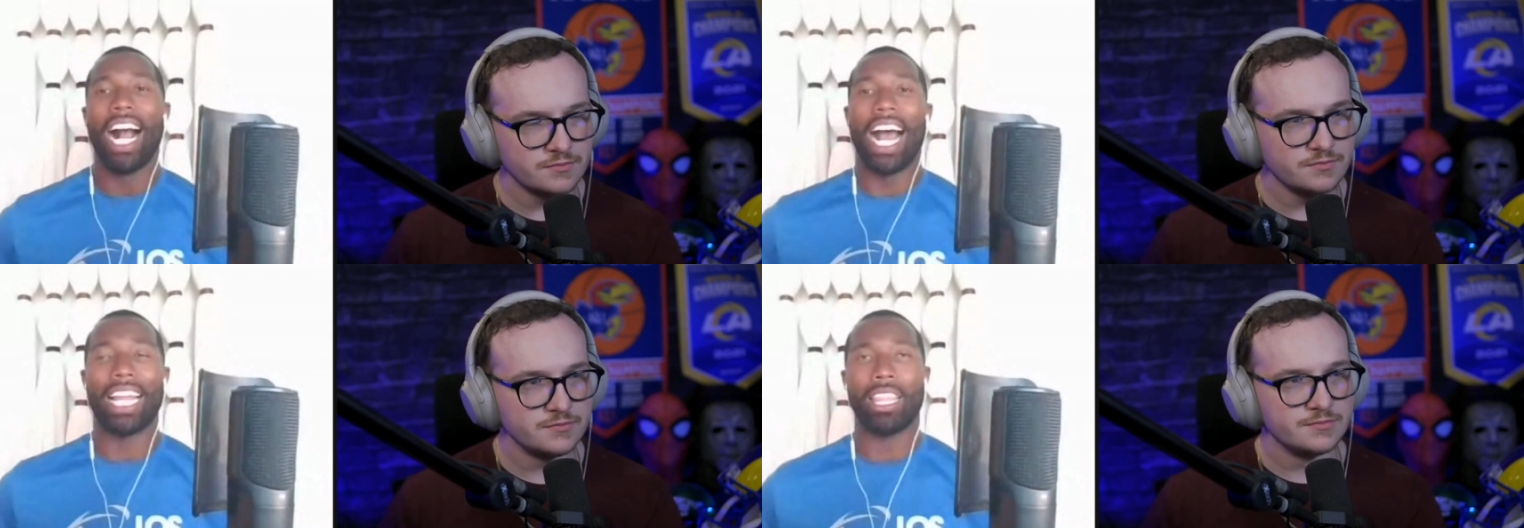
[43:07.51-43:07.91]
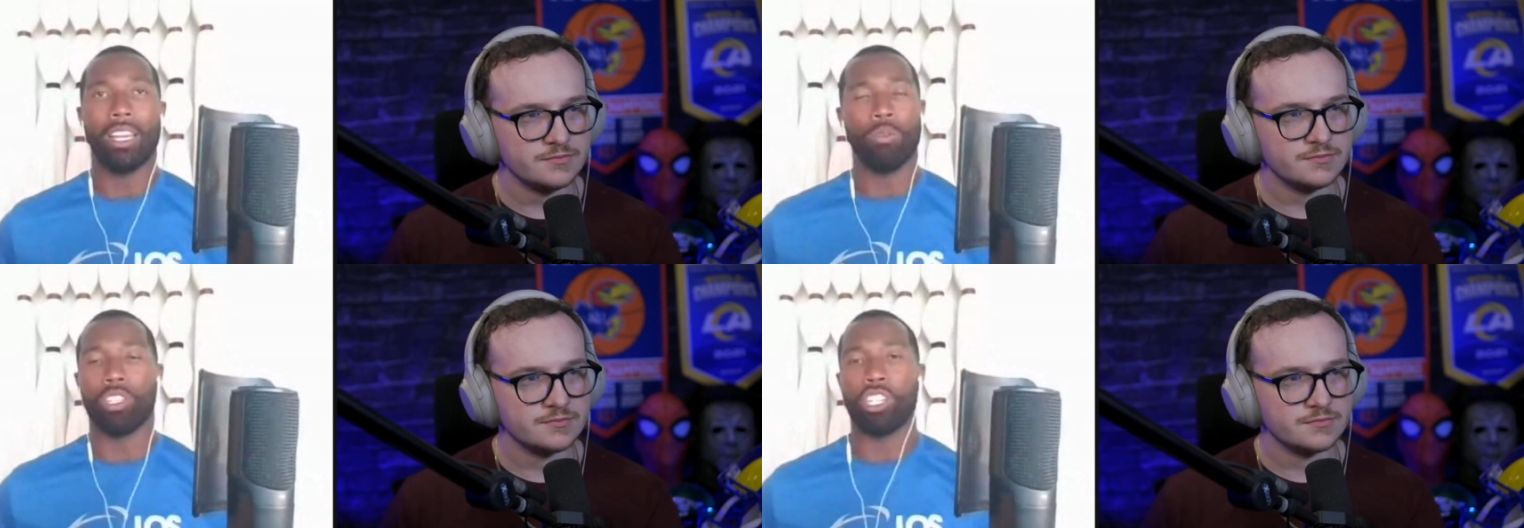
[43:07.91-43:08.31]
Speaker 1: I
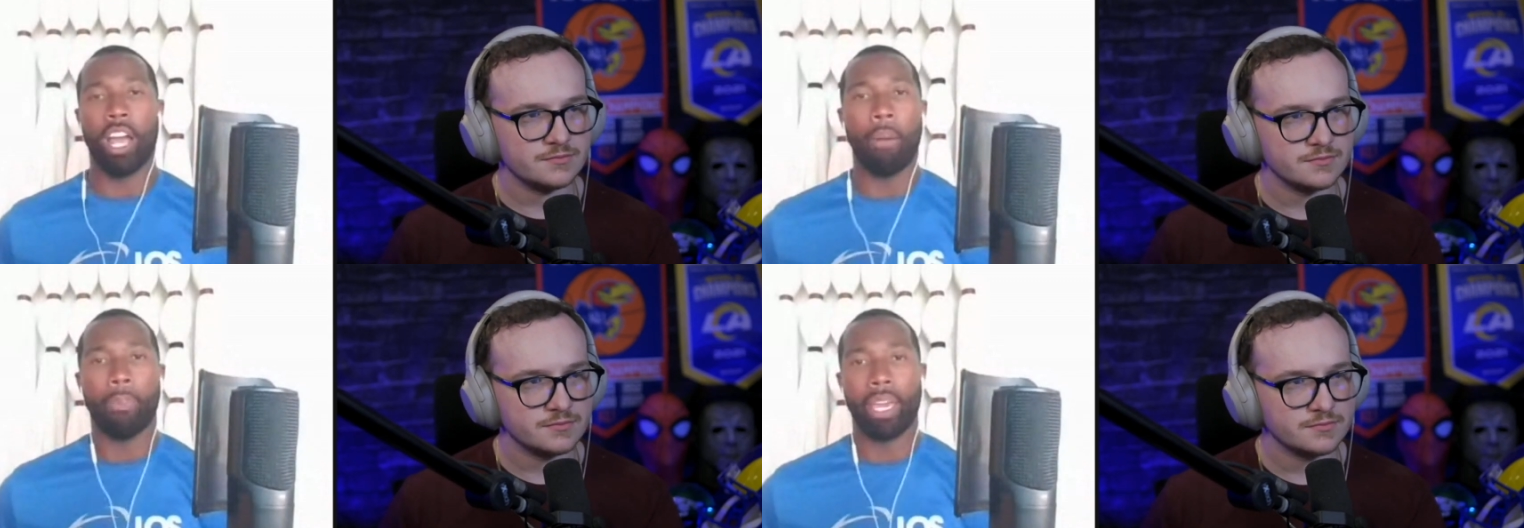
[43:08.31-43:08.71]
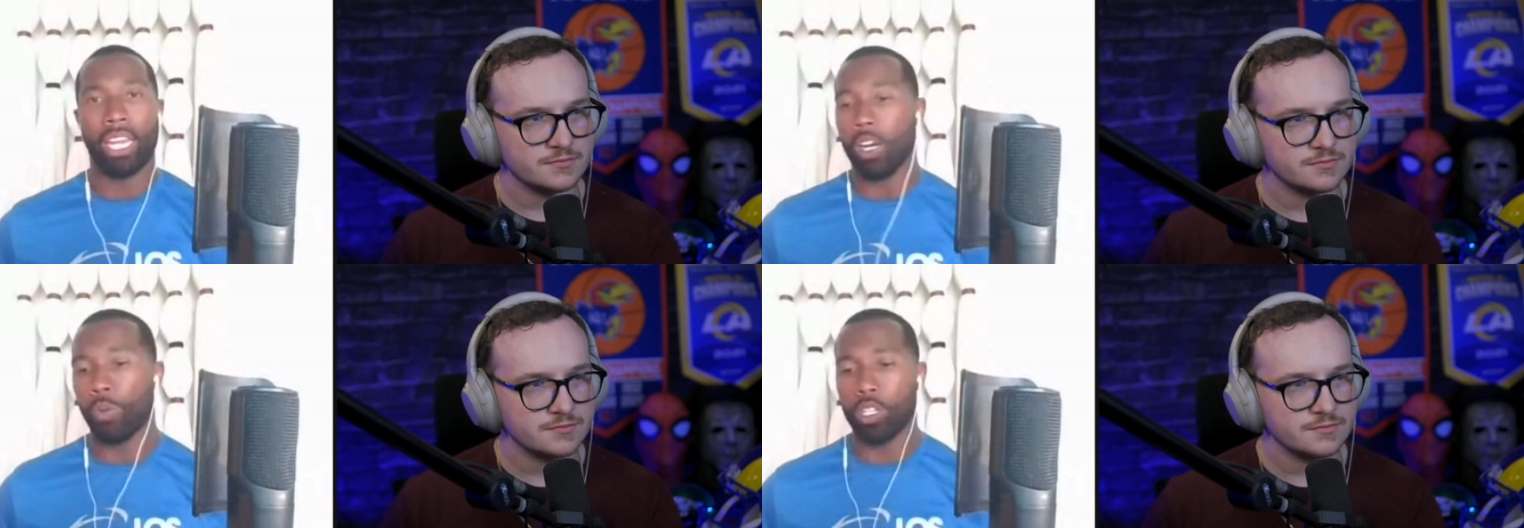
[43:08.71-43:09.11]
think with Sean
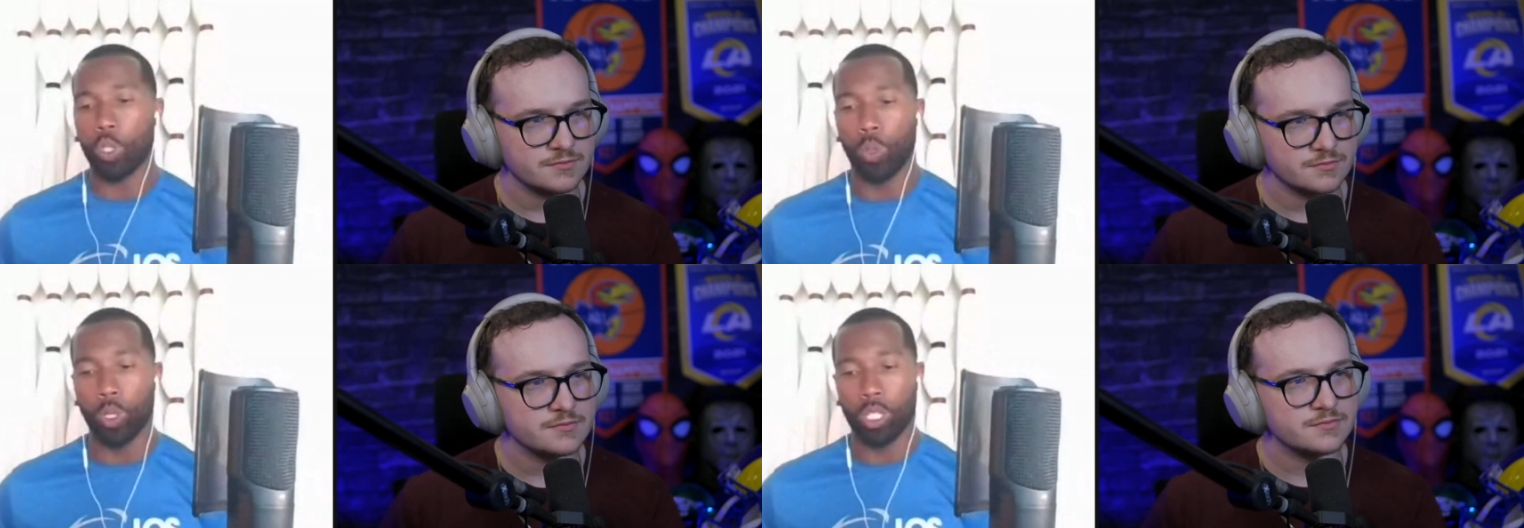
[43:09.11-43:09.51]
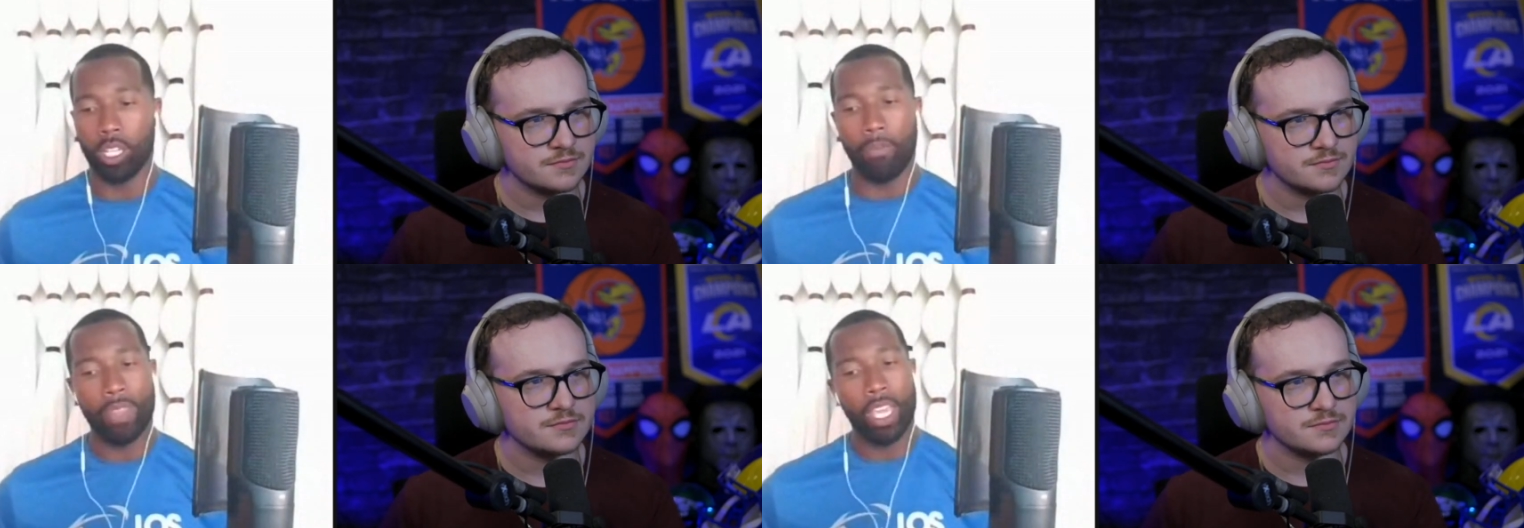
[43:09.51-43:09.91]
Payton and Russell
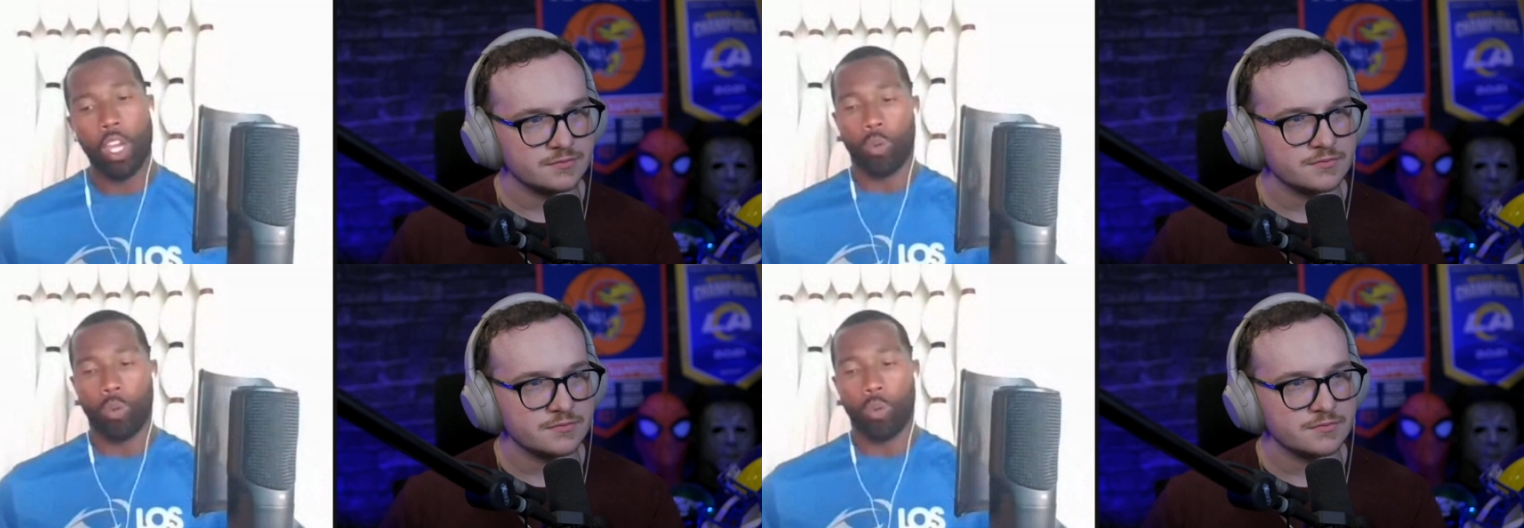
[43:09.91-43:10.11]
Wilson,